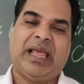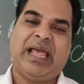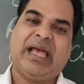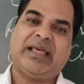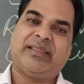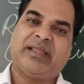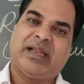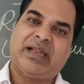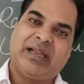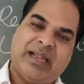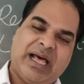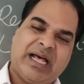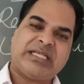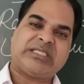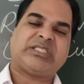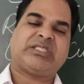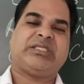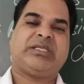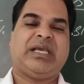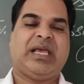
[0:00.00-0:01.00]
And the
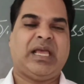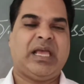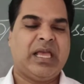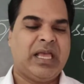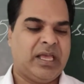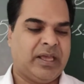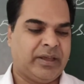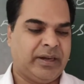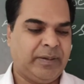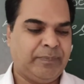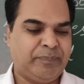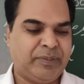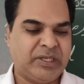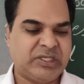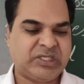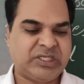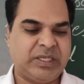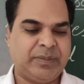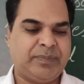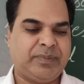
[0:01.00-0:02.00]
last
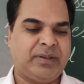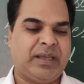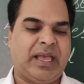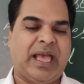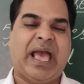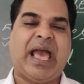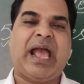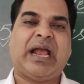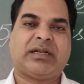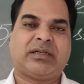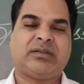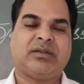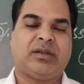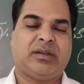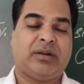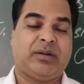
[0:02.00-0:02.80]
repressive act,